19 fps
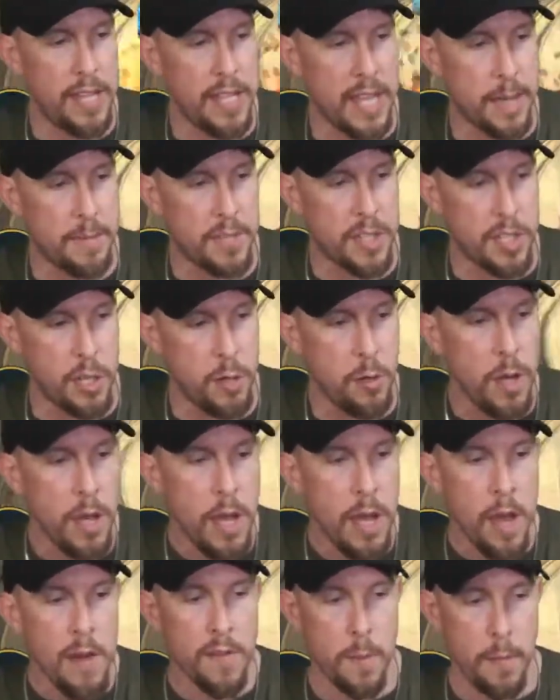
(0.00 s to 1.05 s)
times two
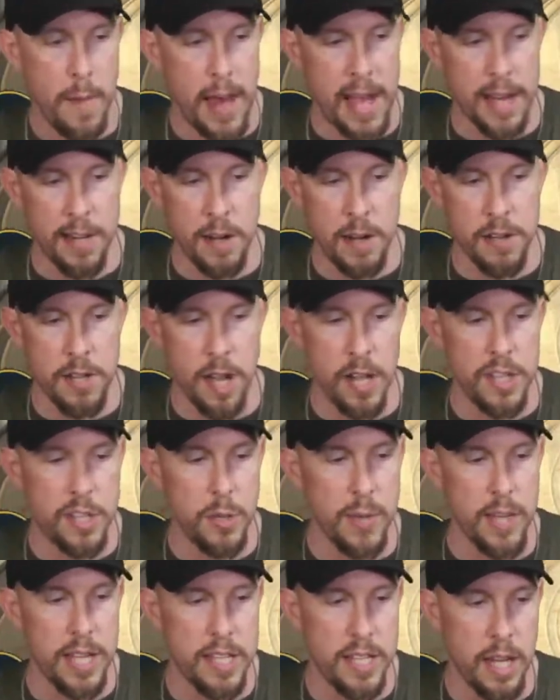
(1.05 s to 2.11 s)
from Magnar, not
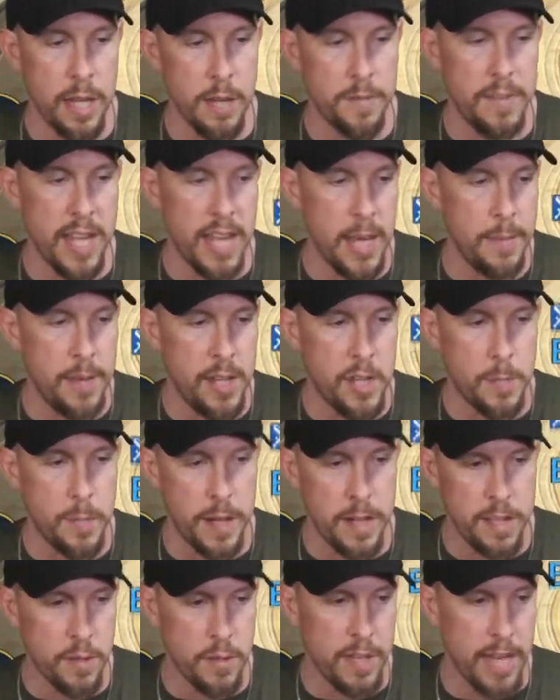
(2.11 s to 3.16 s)
doing a ton of damage, but
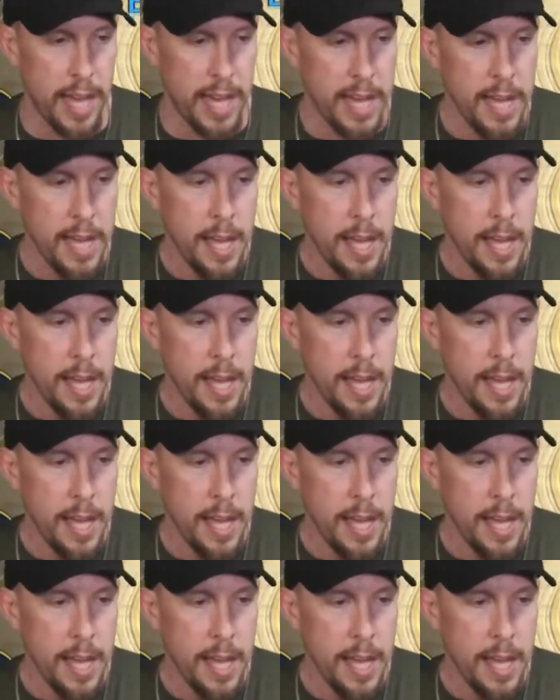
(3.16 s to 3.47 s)
it's okay.